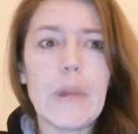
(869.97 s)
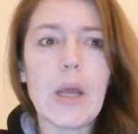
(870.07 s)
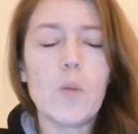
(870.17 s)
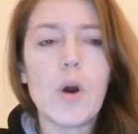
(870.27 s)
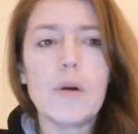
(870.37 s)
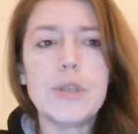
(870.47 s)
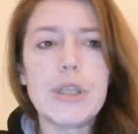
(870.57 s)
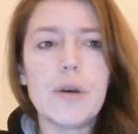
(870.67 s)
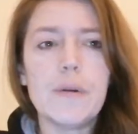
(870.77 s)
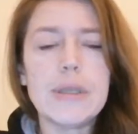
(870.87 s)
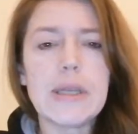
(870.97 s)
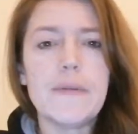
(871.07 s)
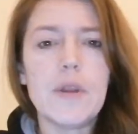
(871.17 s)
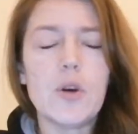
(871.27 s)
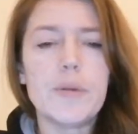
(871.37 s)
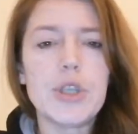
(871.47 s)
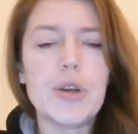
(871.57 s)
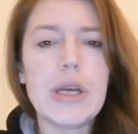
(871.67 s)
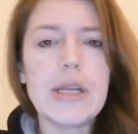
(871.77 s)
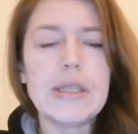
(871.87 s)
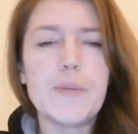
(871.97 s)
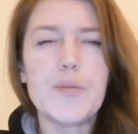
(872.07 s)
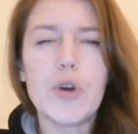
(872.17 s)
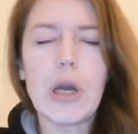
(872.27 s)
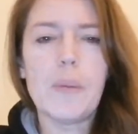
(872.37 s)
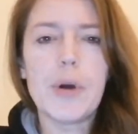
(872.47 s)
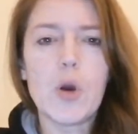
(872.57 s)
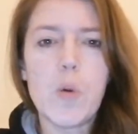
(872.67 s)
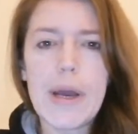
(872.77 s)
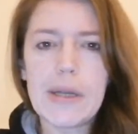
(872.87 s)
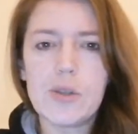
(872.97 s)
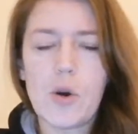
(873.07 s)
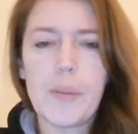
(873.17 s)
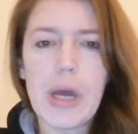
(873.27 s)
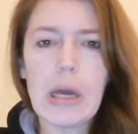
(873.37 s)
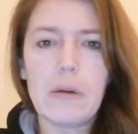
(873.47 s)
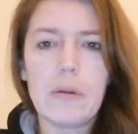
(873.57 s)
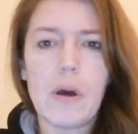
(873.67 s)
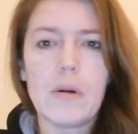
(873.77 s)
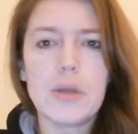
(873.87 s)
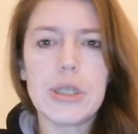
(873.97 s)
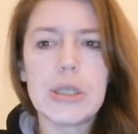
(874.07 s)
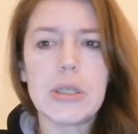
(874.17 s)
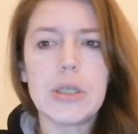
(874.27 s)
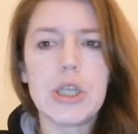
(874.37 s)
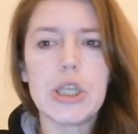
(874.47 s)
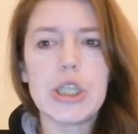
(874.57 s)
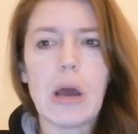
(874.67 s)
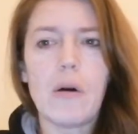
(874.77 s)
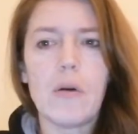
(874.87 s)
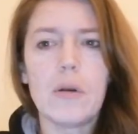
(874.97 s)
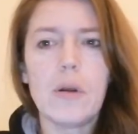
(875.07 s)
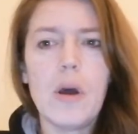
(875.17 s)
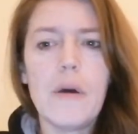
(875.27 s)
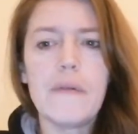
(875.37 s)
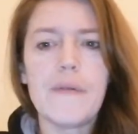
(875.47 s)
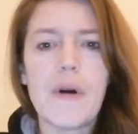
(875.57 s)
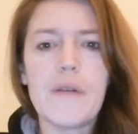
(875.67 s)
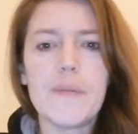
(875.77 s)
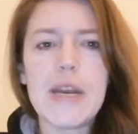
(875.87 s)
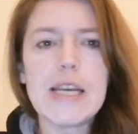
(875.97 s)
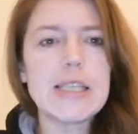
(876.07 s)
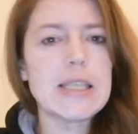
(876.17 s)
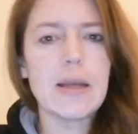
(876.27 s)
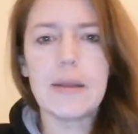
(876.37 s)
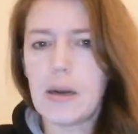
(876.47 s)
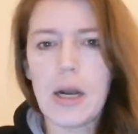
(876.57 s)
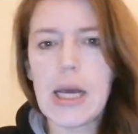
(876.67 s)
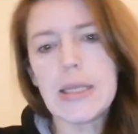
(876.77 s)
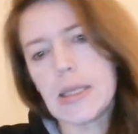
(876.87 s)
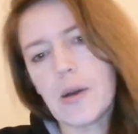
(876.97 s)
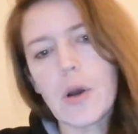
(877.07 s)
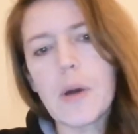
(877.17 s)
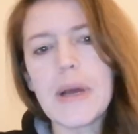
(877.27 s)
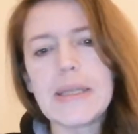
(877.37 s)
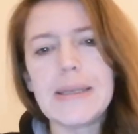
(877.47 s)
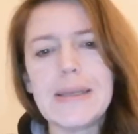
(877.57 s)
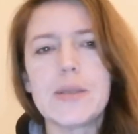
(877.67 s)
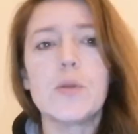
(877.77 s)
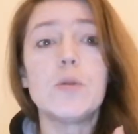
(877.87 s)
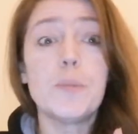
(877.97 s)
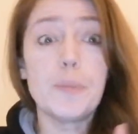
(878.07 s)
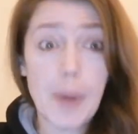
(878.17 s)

What I'll do is give you the opportunity to bring up a quick topic that I'll just chit chat on for five minutes and then I'll end, and I'll come back to Discord.